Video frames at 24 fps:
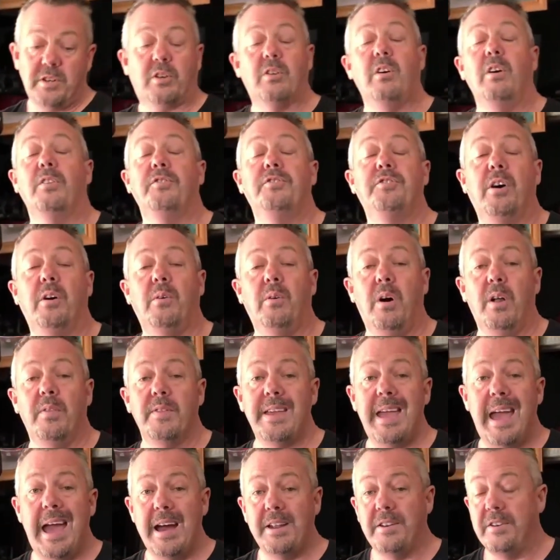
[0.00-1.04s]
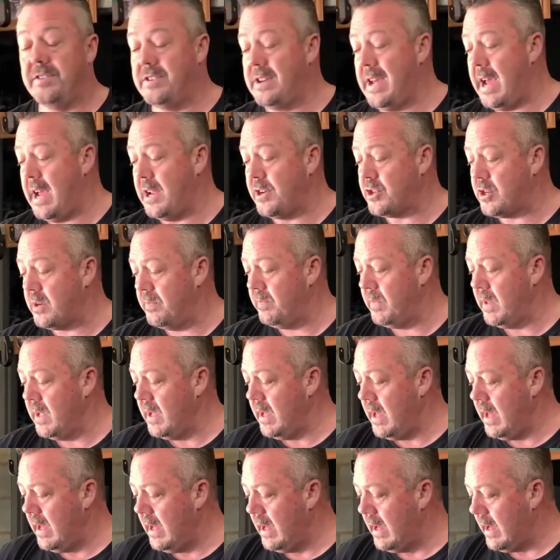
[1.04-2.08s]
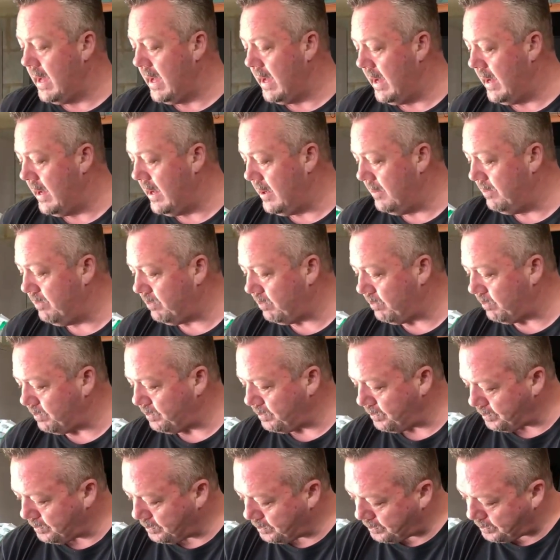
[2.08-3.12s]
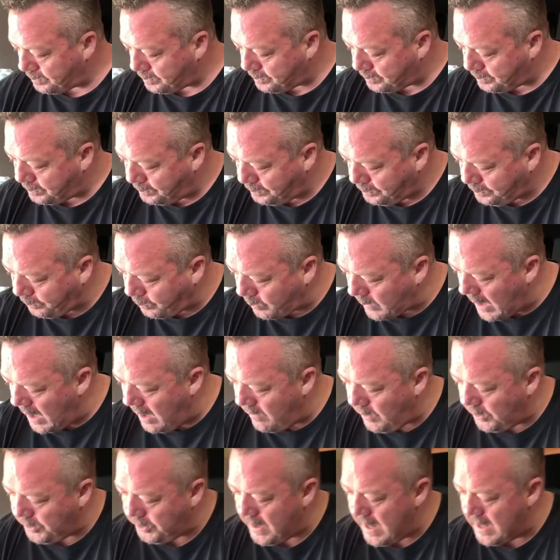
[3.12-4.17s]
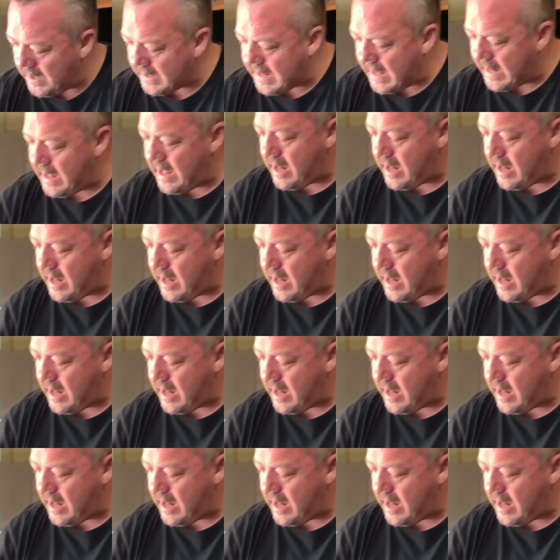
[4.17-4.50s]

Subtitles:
console on the outer dash. I've also had to cut